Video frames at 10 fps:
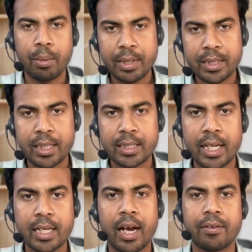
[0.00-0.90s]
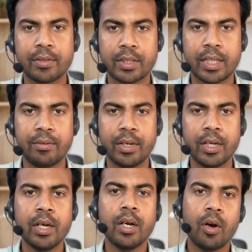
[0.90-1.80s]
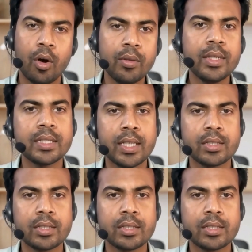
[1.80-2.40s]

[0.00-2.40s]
Publish the site after saving. Always